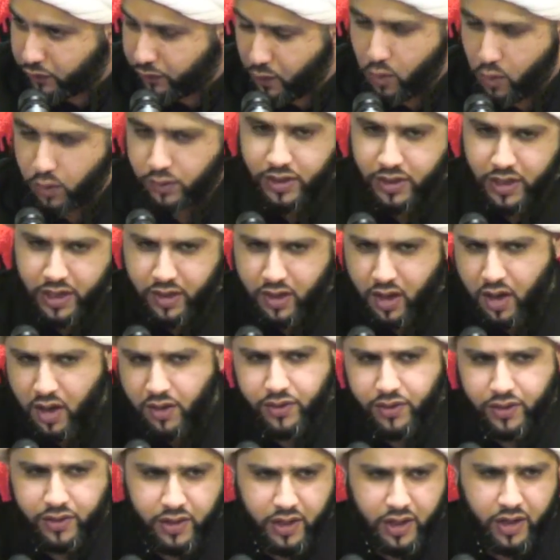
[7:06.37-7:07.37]

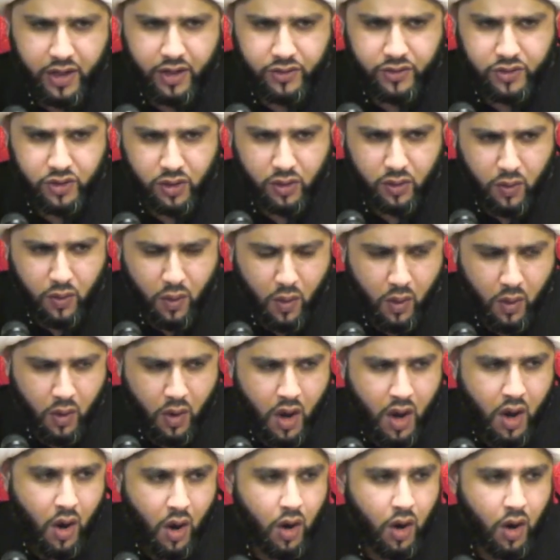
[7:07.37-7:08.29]
1400 years ago,